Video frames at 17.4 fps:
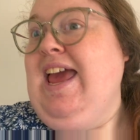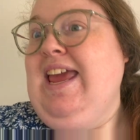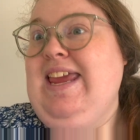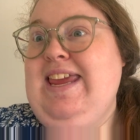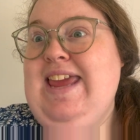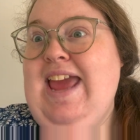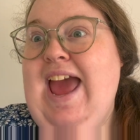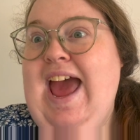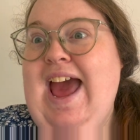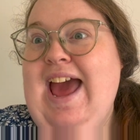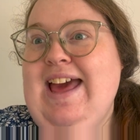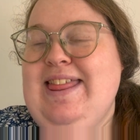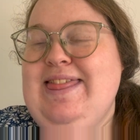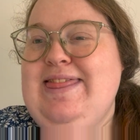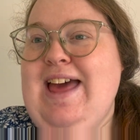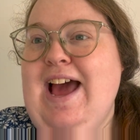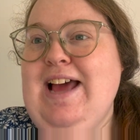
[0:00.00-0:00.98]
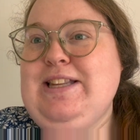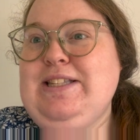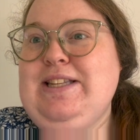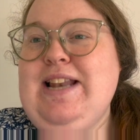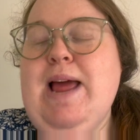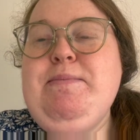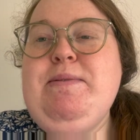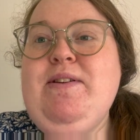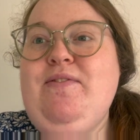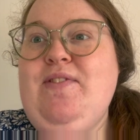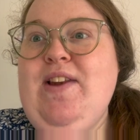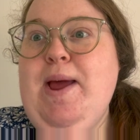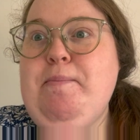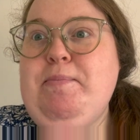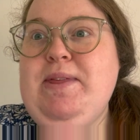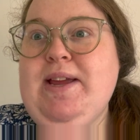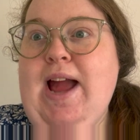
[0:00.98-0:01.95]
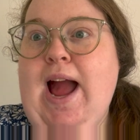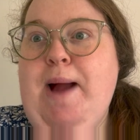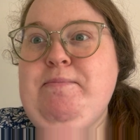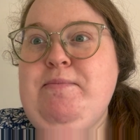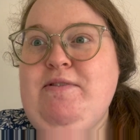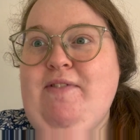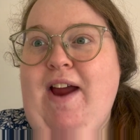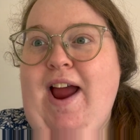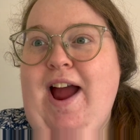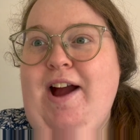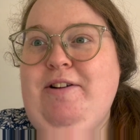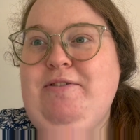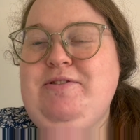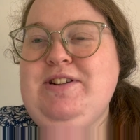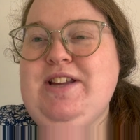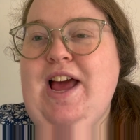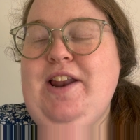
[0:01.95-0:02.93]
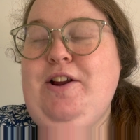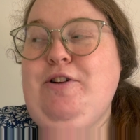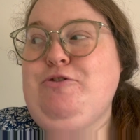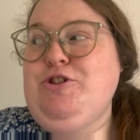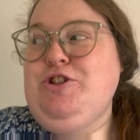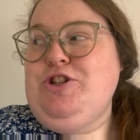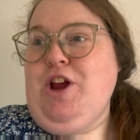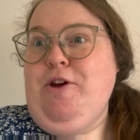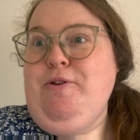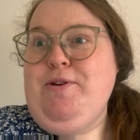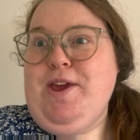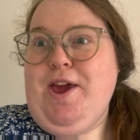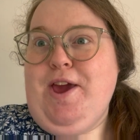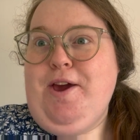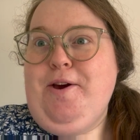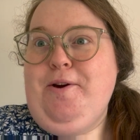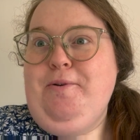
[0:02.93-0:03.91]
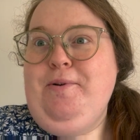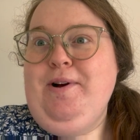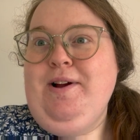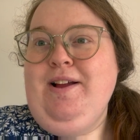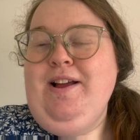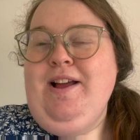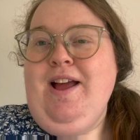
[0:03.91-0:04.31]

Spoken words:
yeah, let me flip the camera around and I'll show you.